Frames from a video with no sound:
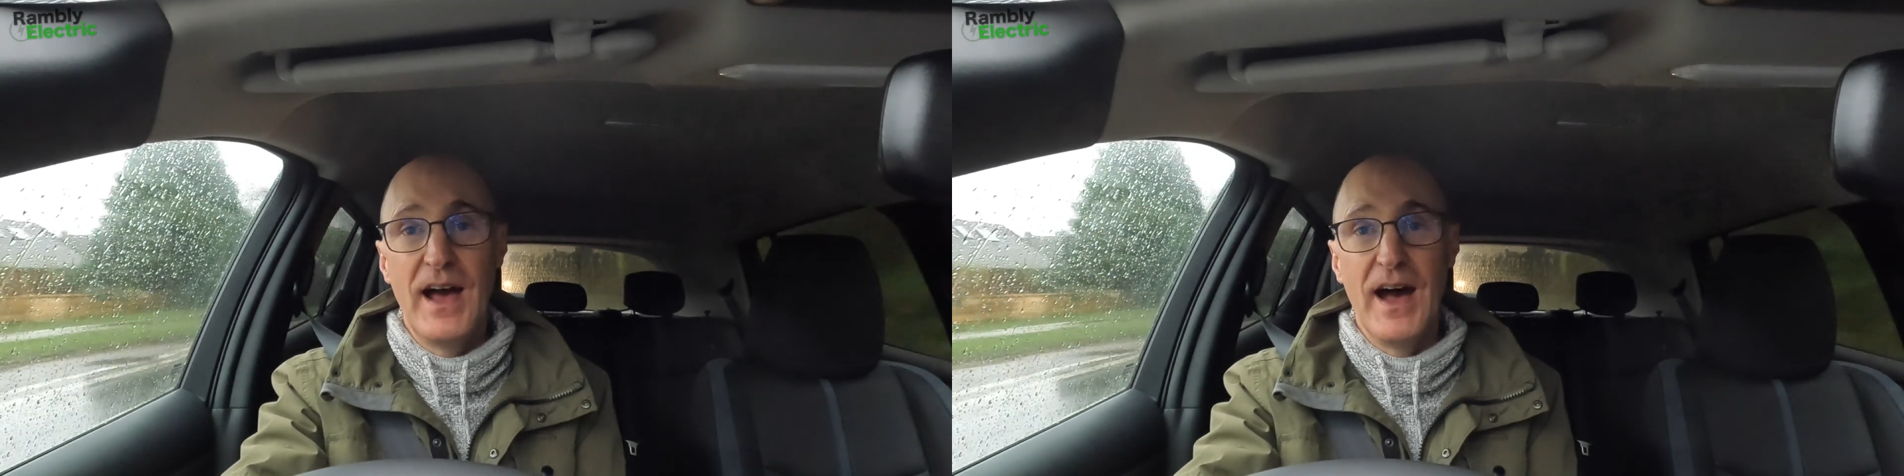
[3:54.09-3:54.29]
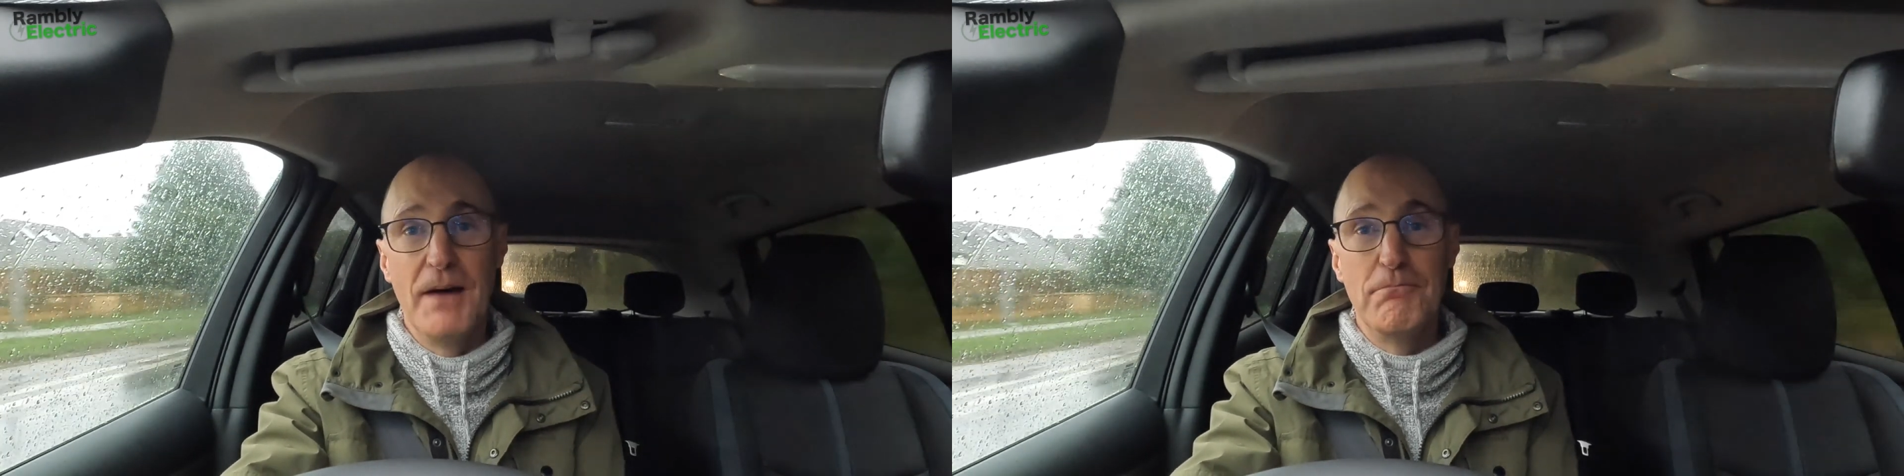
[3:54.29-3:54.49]

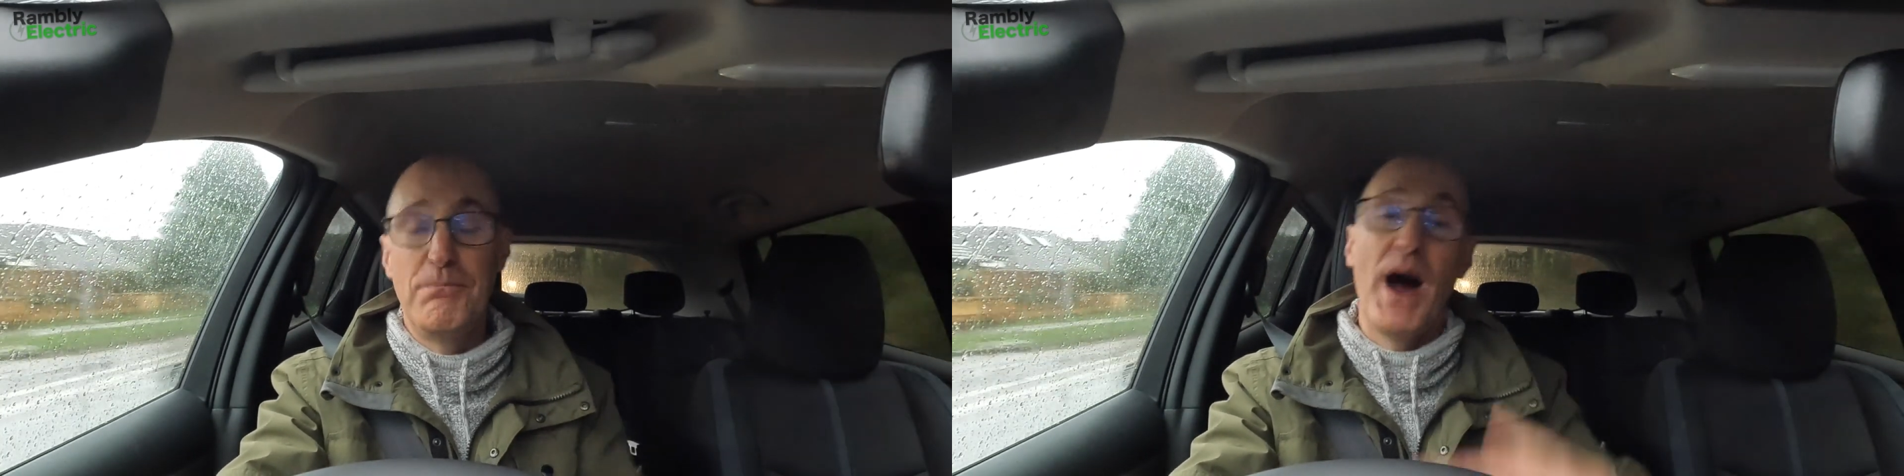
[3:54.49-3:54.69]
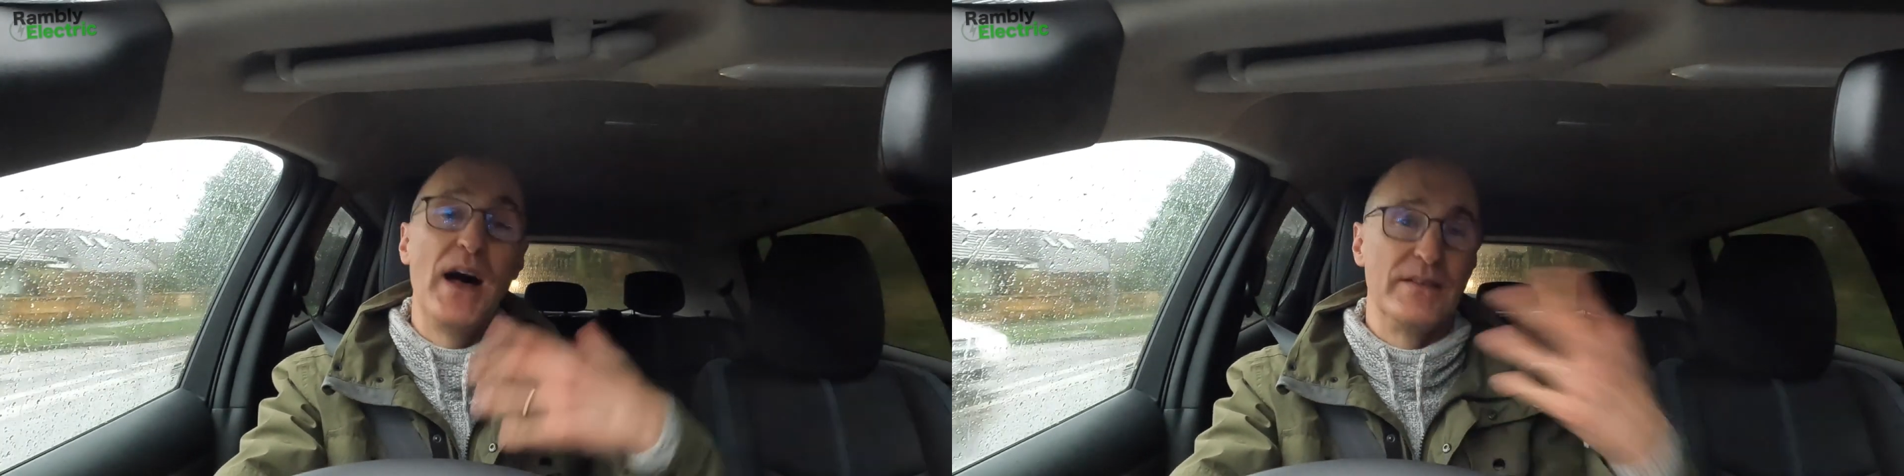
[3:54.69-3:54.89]

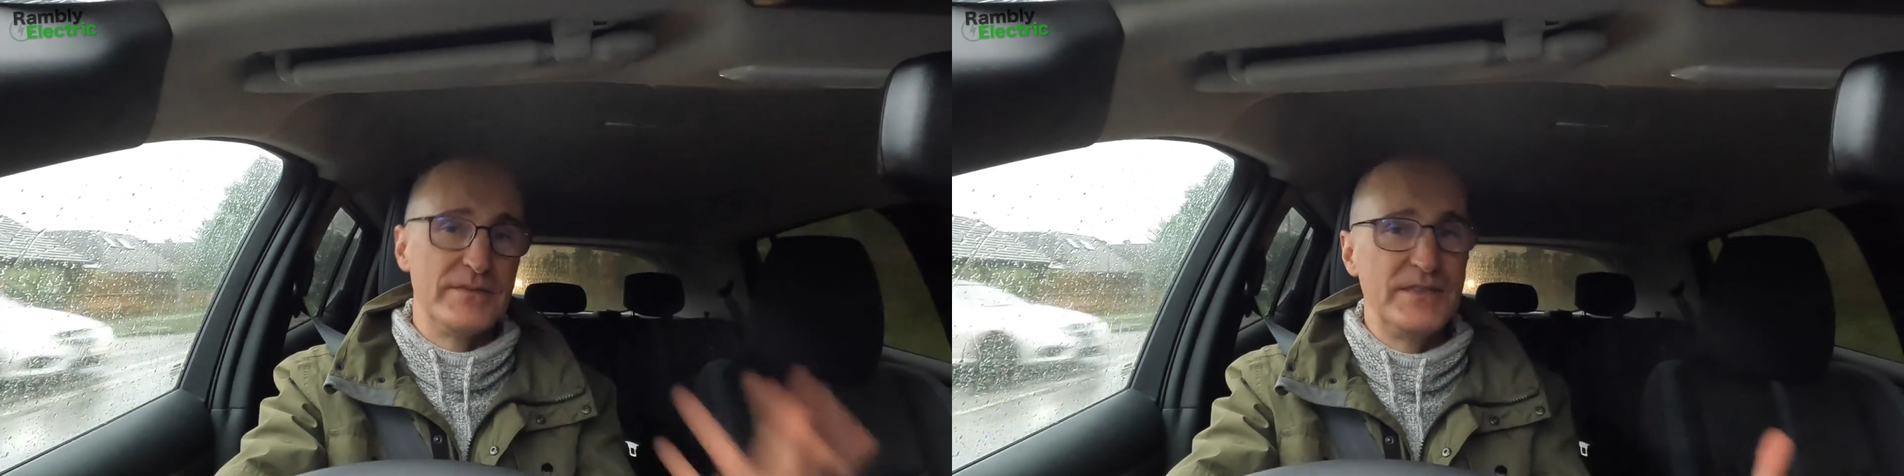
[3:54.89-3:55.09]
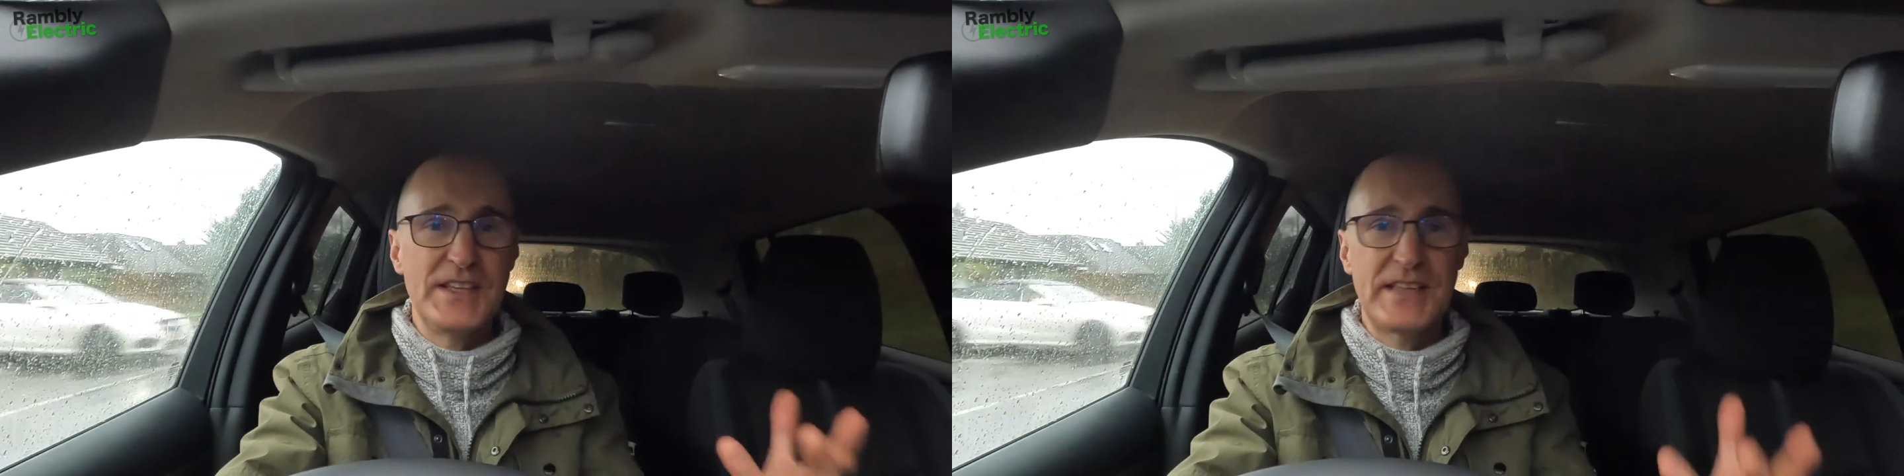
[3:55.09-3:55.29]
But
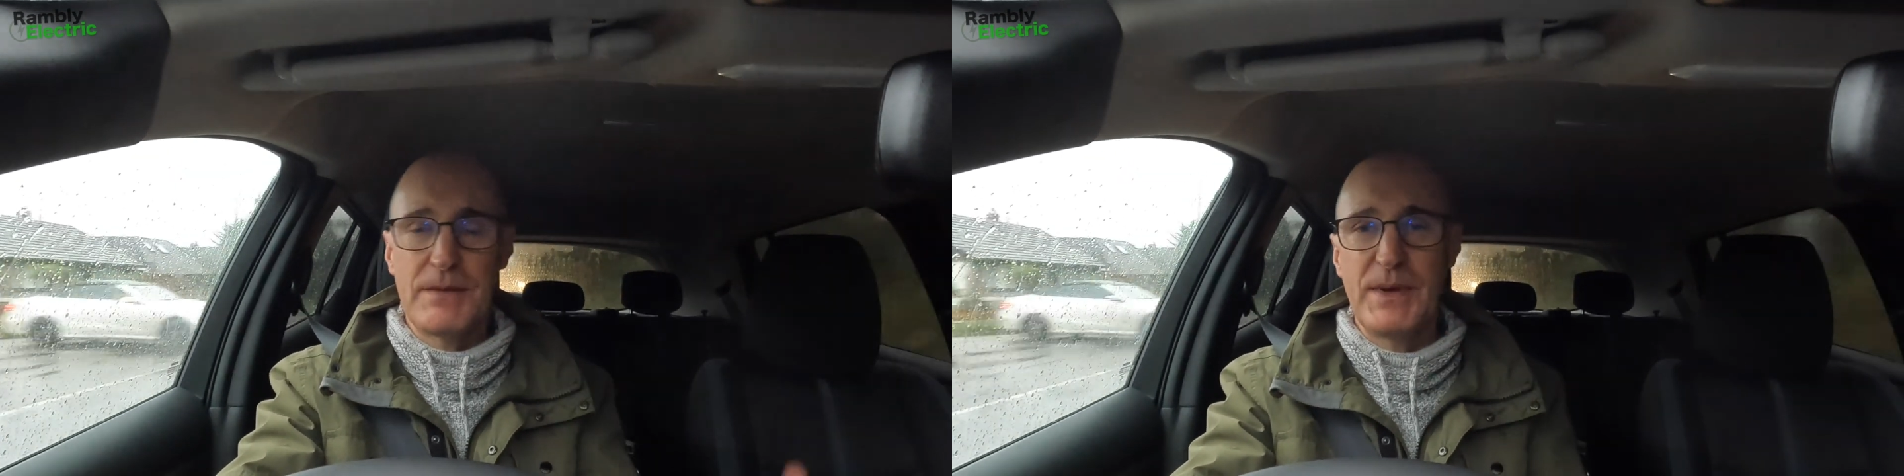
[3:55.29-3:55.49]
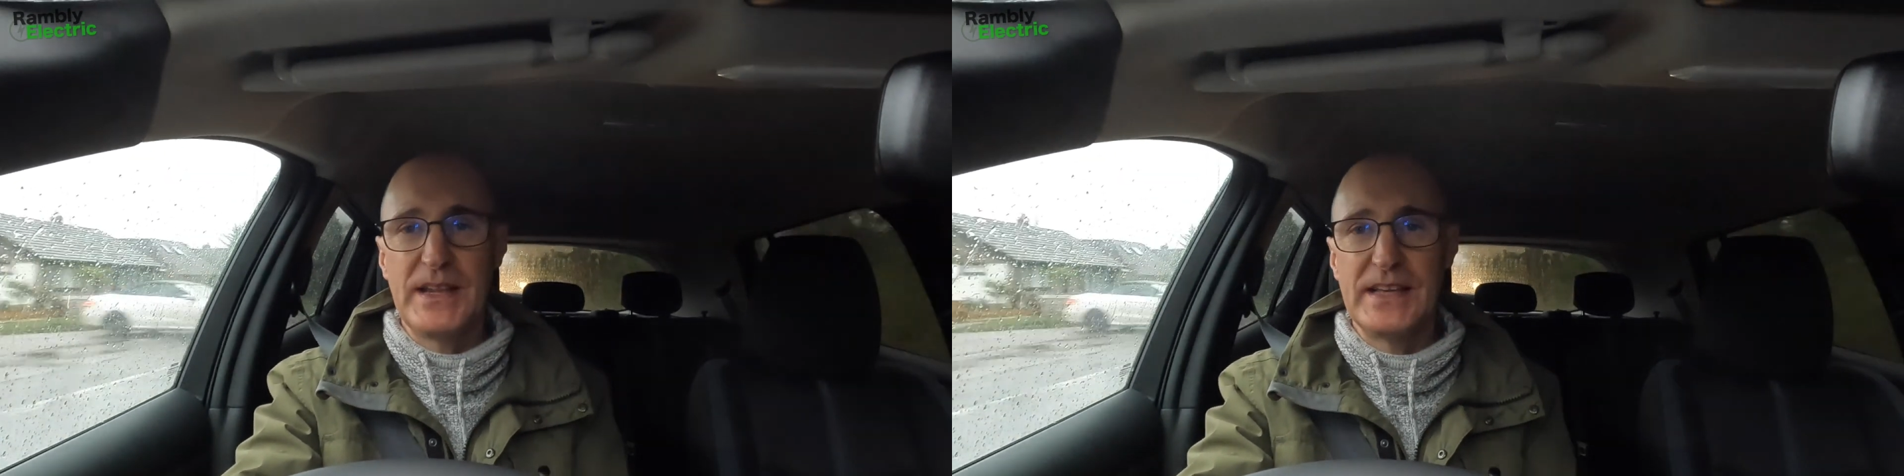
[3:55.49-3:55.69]

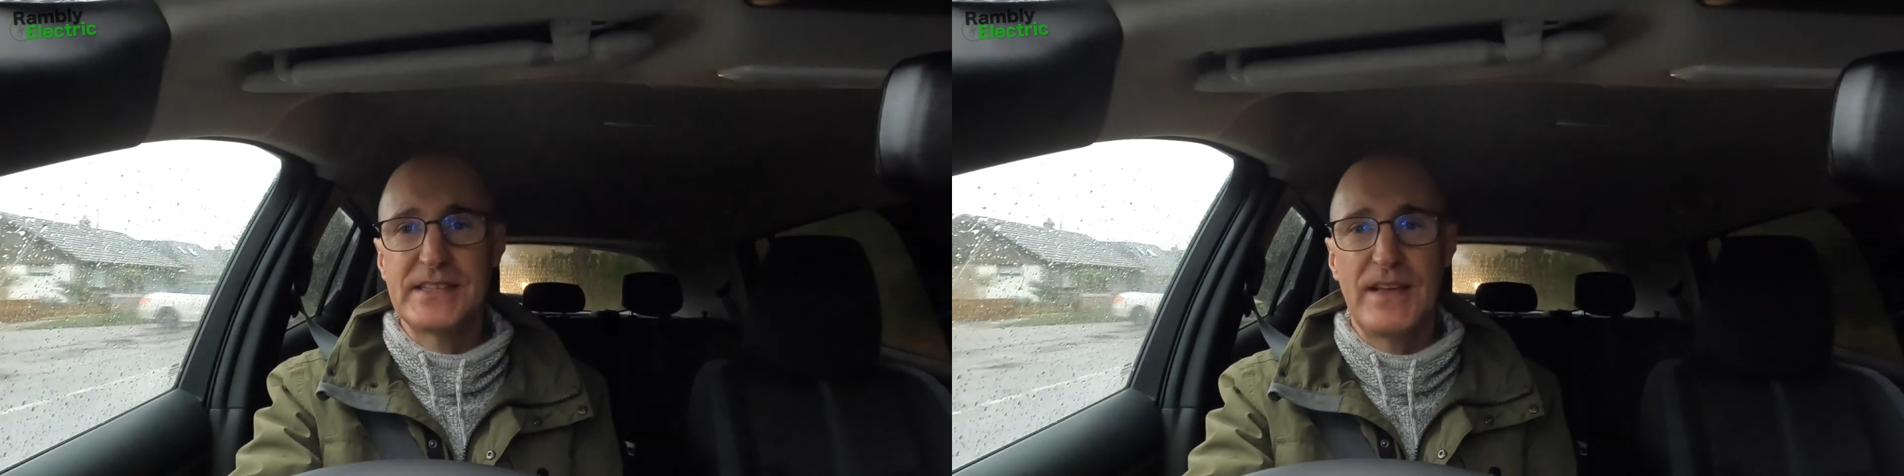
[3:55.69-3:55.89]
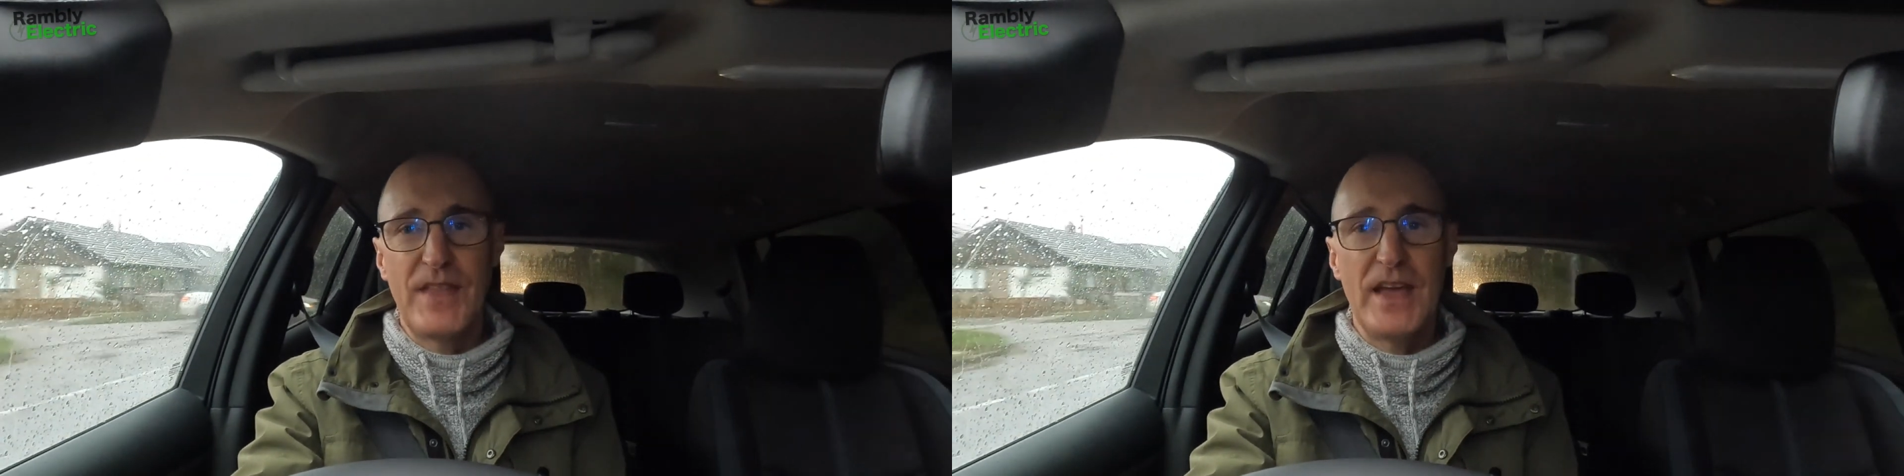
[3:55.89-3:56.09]
Nissan being
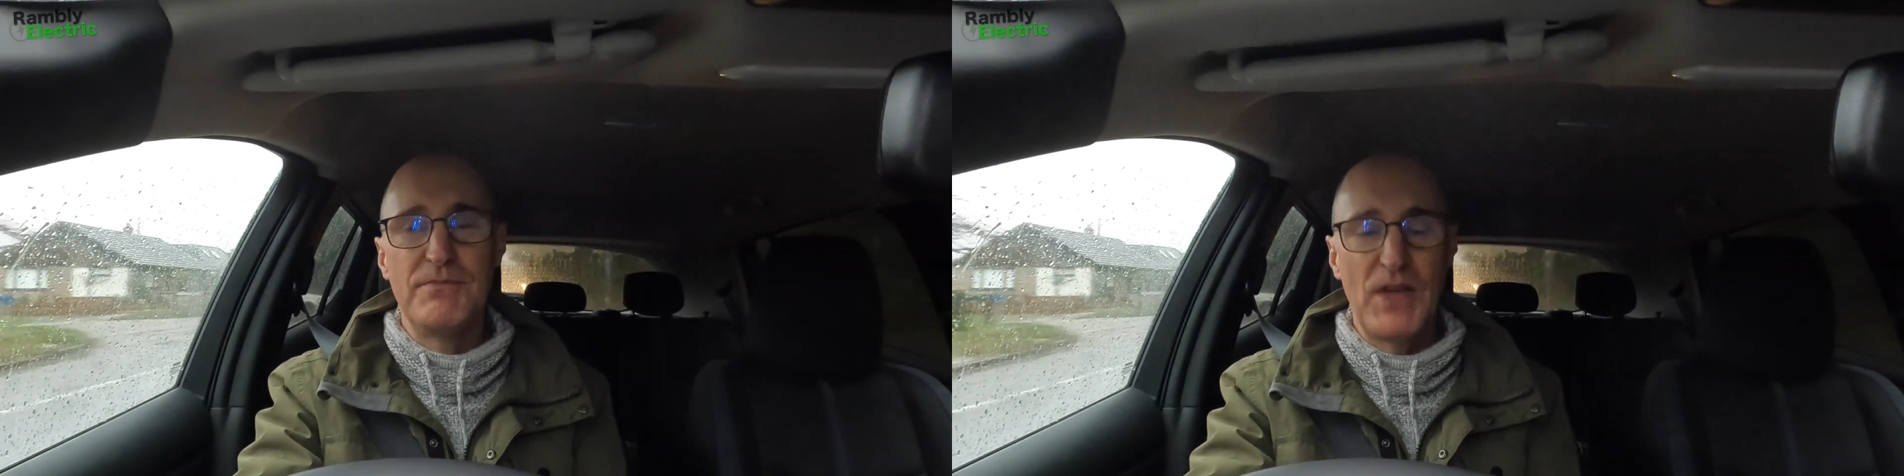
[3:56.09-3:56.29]
Nissan,